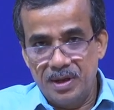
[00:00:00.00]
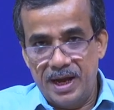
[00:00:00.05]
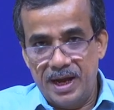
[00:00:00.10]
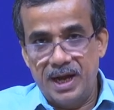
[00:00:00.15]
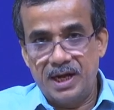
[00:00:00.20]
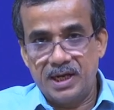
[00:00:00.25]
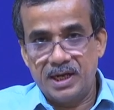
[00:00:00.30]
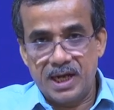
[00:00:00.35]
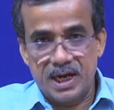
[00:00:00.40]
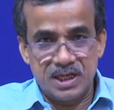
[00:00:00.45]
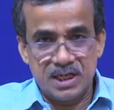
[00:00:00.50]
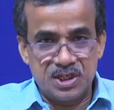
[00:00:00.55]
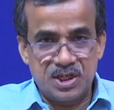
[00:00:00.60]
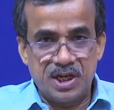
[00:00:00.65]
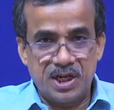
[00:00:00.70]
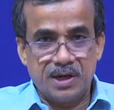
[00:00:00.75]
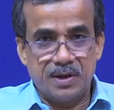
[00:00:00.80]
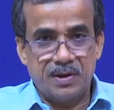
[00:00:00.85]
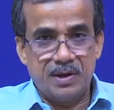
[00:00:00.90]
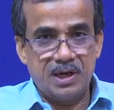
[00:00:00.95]
and
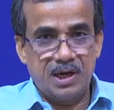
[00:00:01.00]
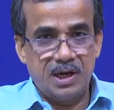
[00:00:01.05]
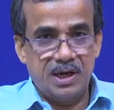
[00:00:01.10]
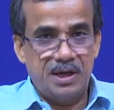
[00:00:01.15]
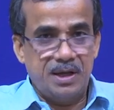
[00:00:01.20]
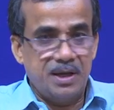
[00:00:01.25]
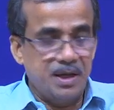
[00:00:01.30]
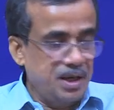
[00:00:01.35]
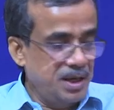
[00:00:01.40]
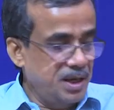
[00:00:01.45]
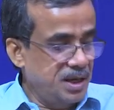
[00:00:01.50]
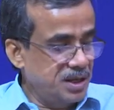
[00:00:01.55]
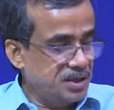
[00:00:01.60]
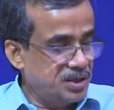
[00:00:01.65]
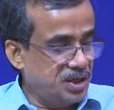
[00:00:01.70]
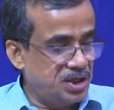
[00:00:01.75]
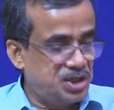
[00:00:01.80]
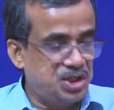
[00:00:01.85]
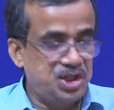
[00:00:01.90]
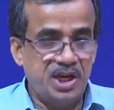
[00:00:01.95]
consequently
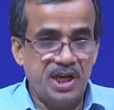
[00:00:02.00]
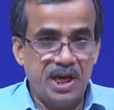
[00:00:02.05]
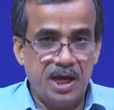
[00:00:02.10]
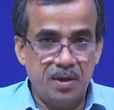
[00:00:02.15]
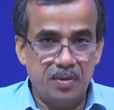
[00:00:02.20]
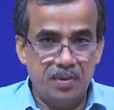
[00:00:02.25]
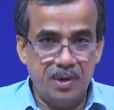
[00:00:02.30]
the GA